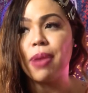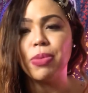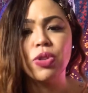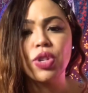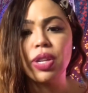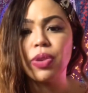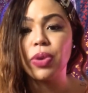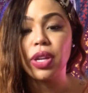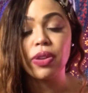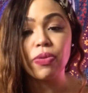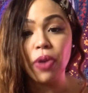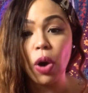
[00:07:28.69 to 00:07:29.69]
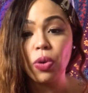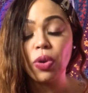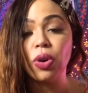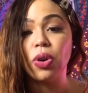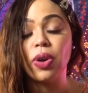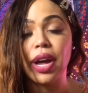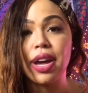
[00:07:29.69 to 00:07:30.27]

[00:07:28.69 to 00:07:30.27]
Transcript: I'm usually really vocal